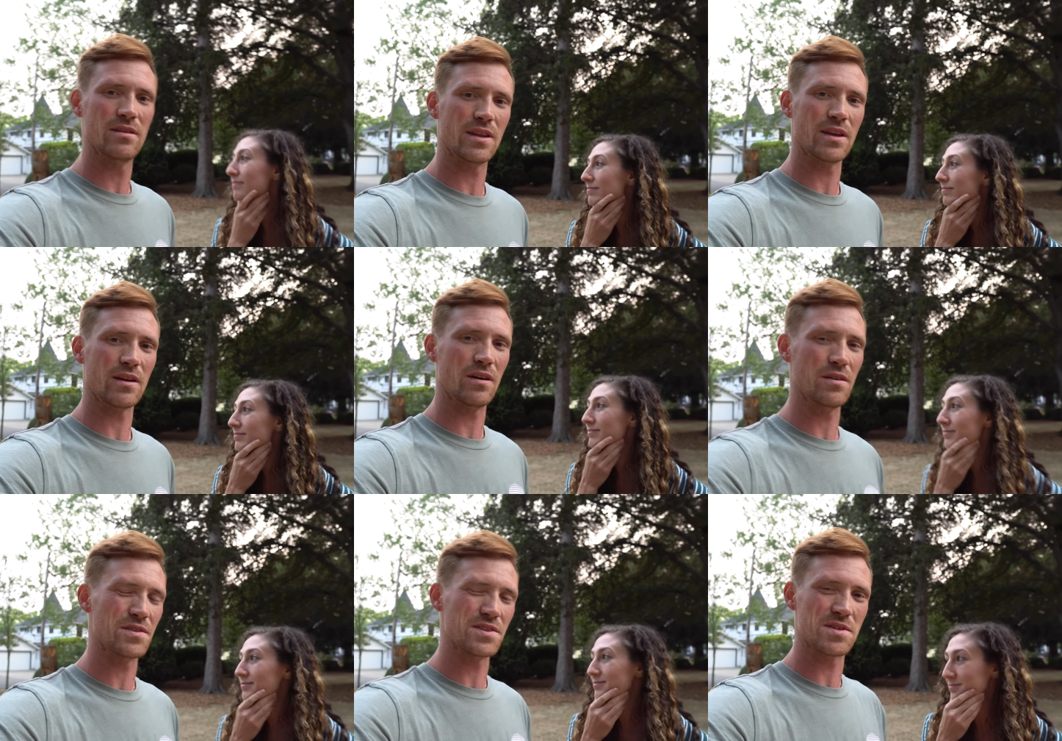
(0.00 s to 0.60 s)
Speaker 1: and
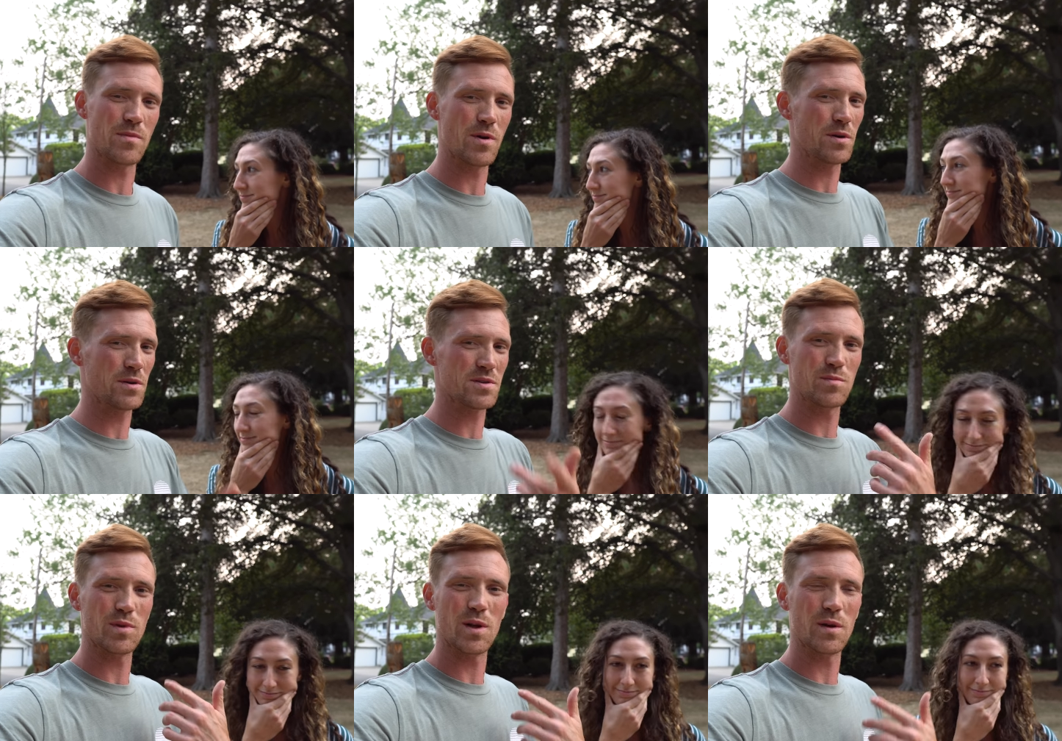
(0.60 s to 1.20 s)
like all the
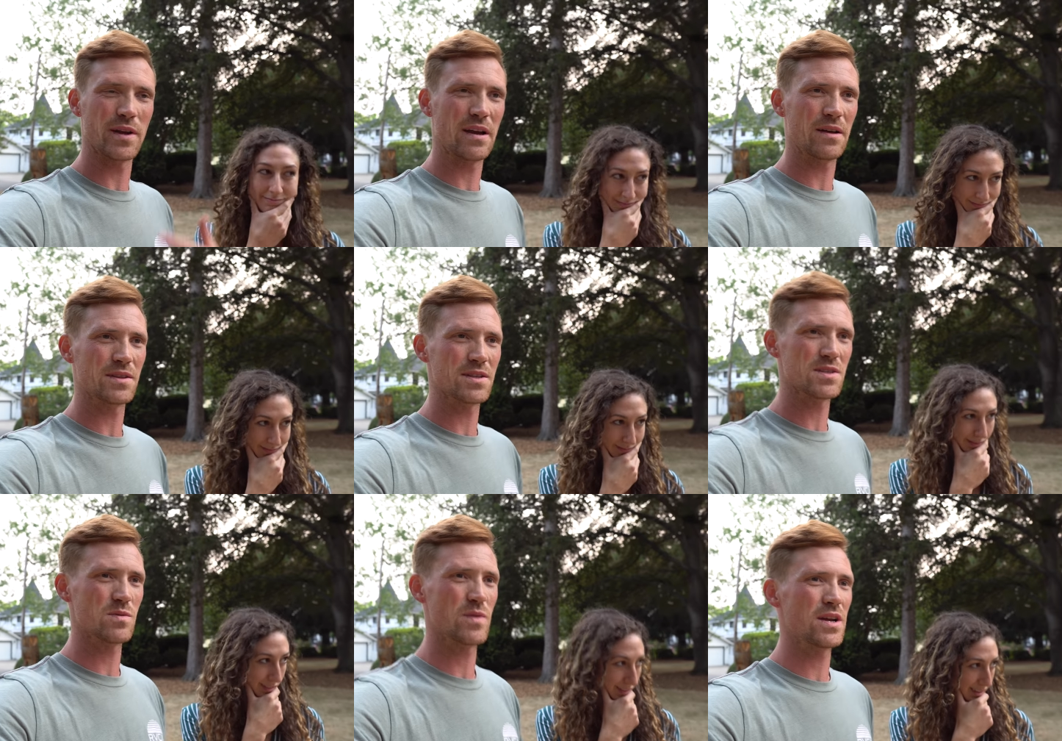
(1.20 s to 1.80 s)
smoke is blowing
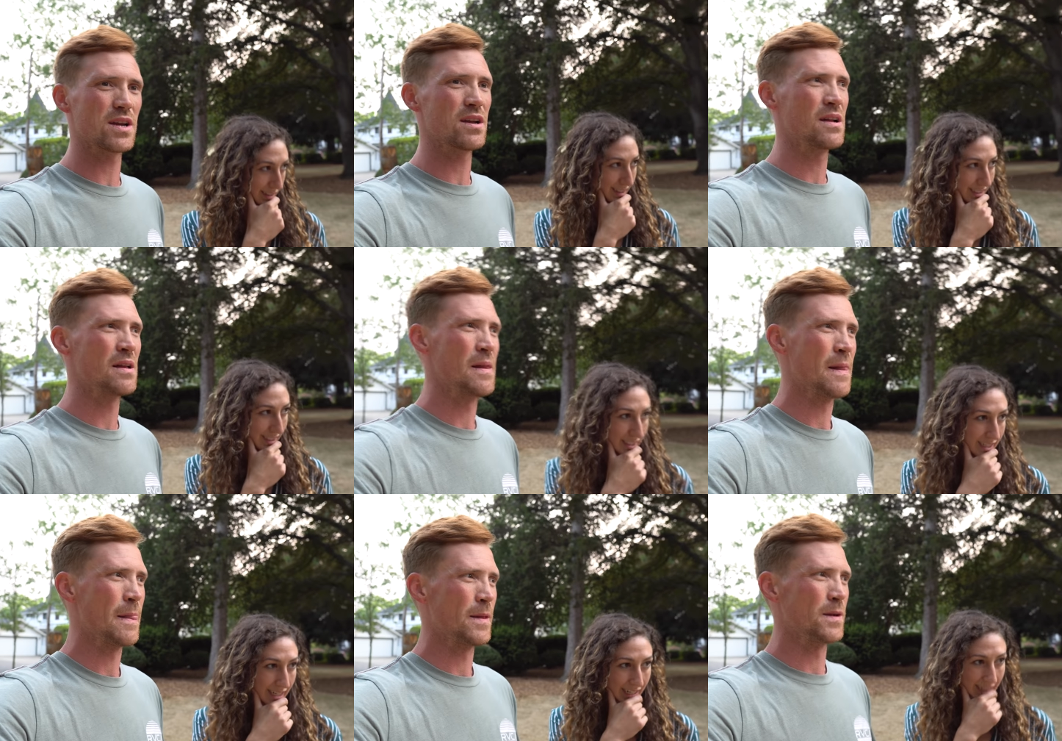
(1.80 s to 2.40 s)
out this way,
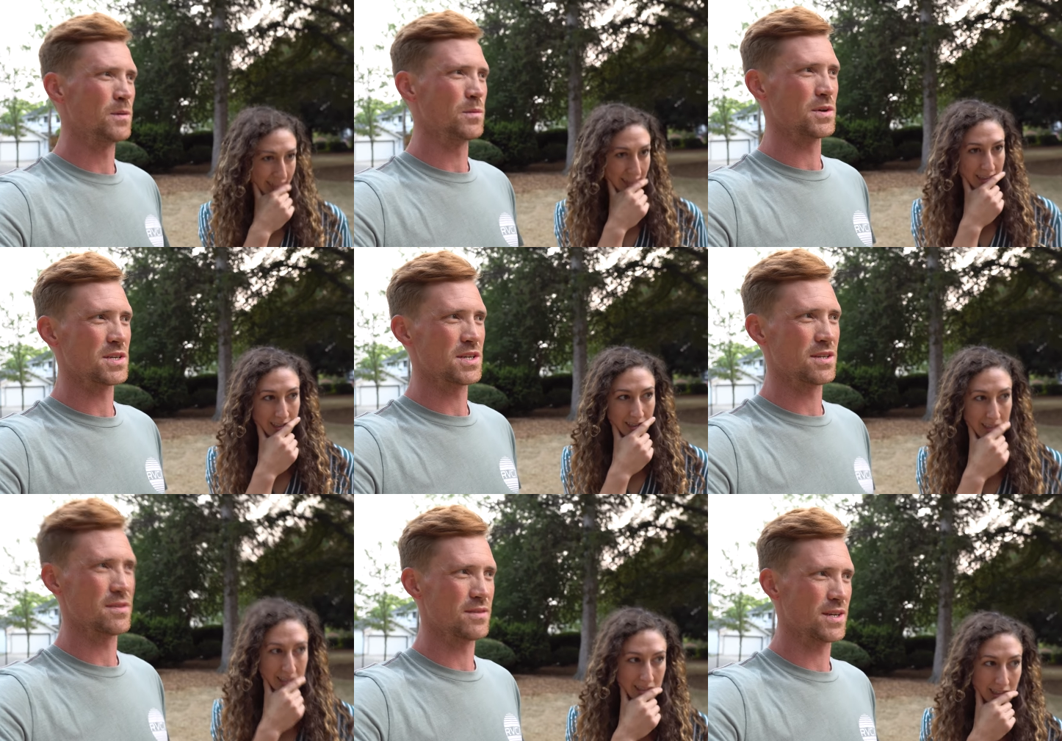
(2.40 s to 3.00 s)

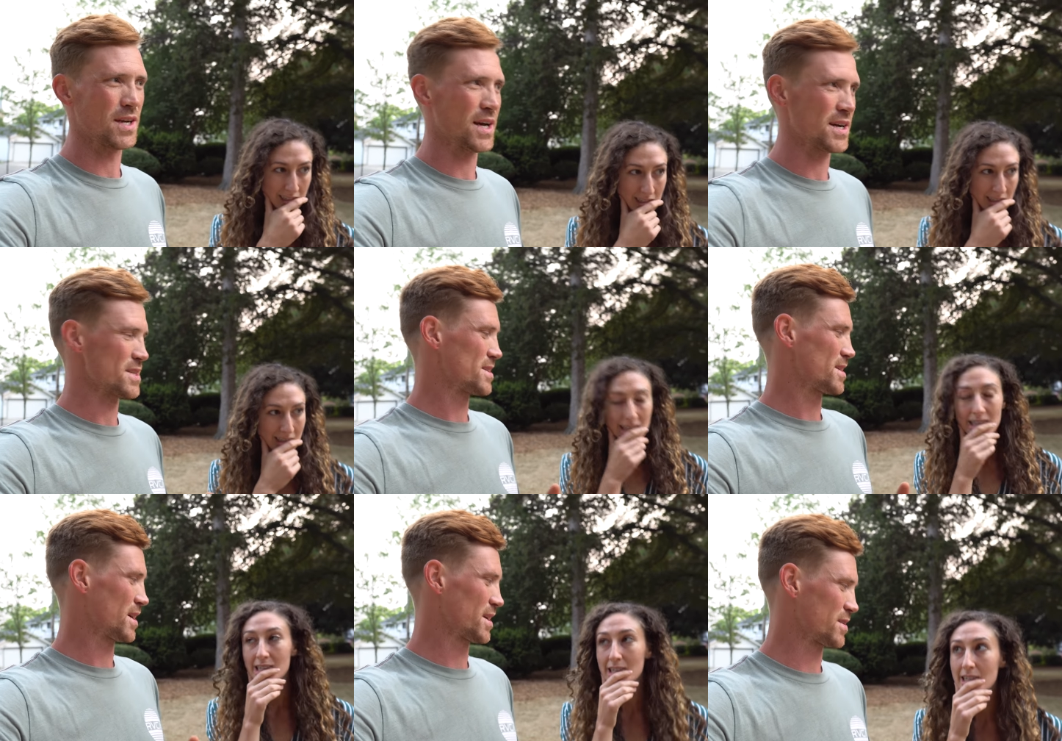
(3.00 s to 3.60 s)
which kind
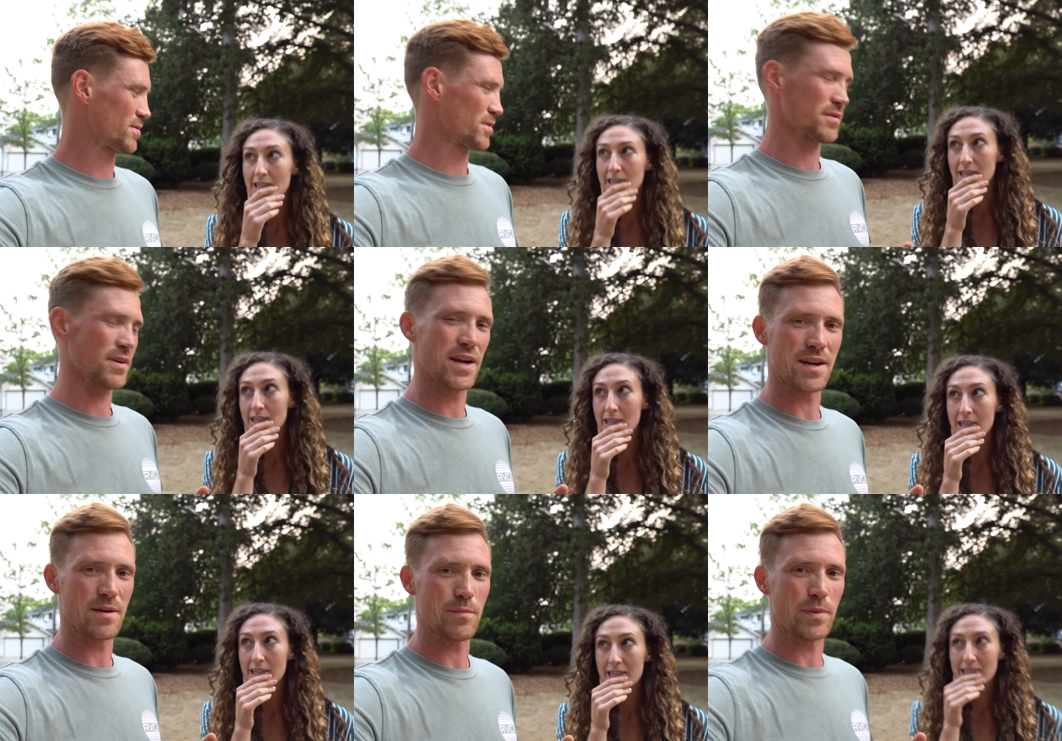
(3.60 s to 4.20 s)
of sucks for
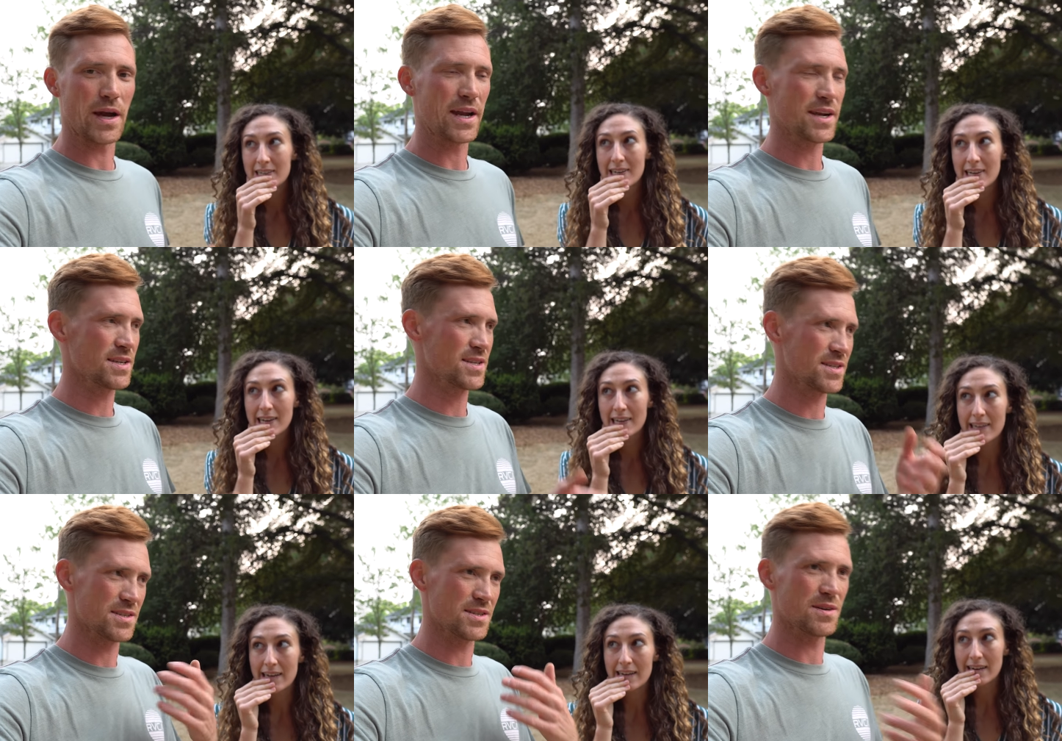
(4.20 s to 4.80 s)
riding
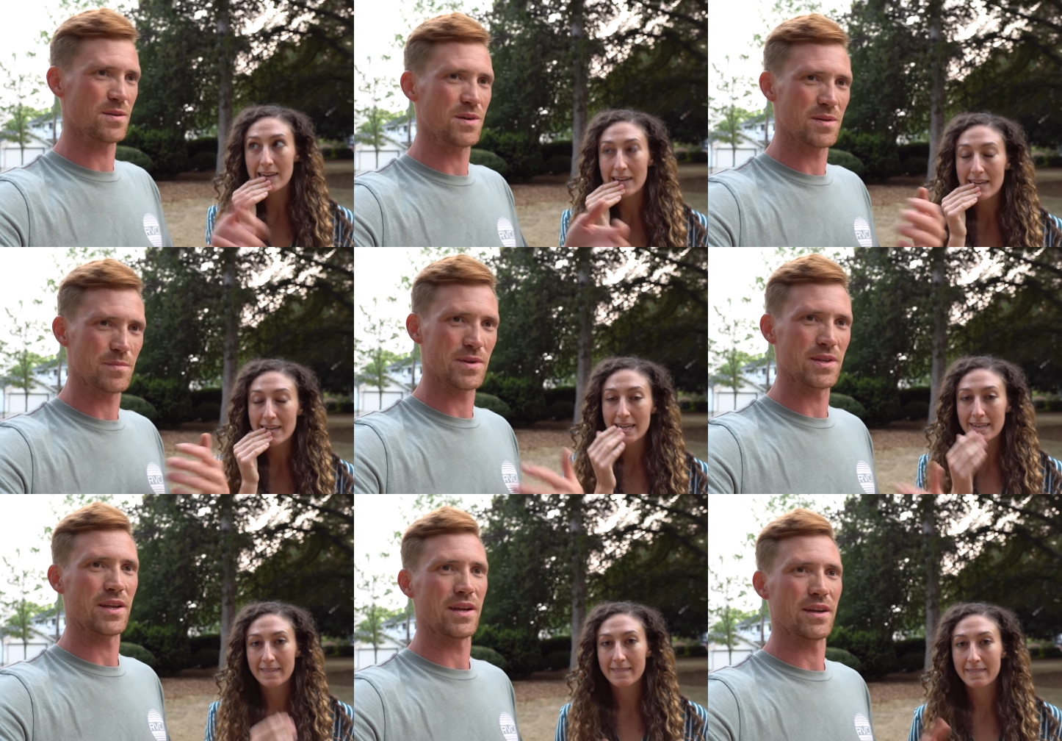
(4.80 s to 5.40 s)
bikes because yeah. you don't want
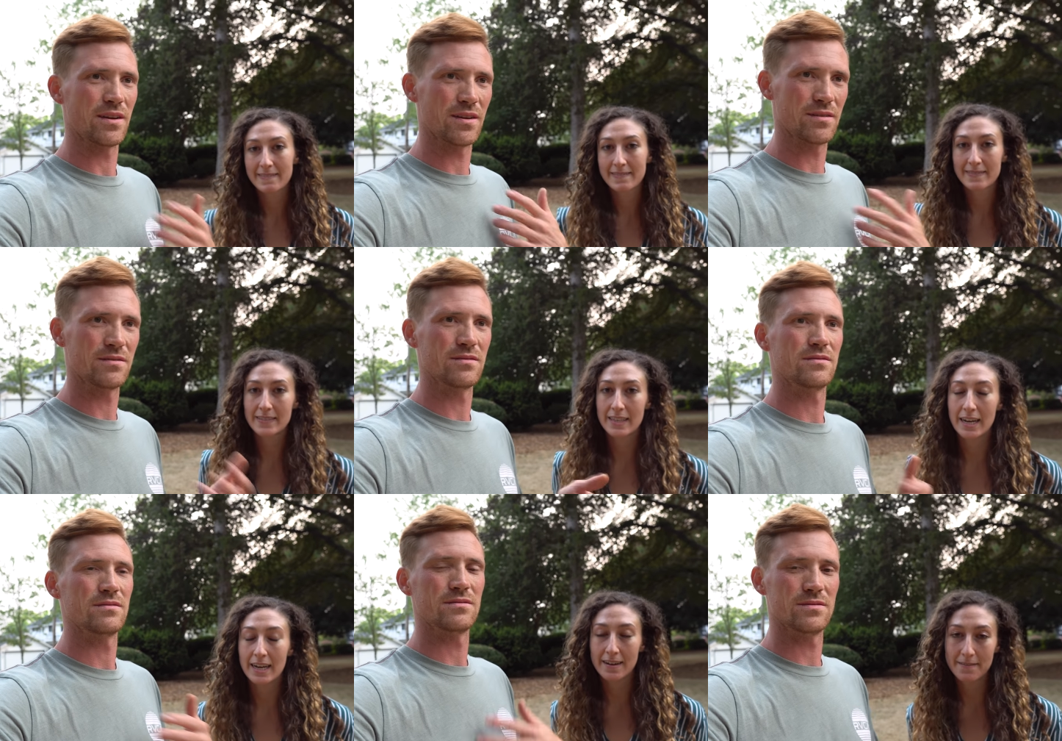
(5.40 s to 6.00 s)
to be like
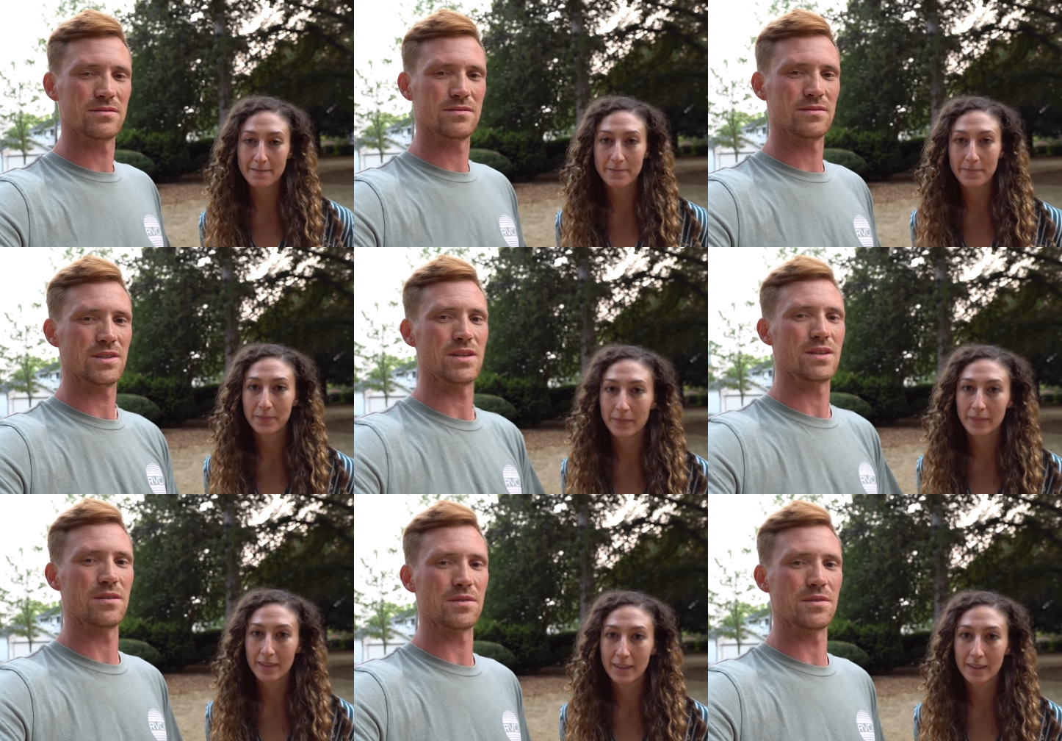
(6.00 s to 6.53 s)
yeah you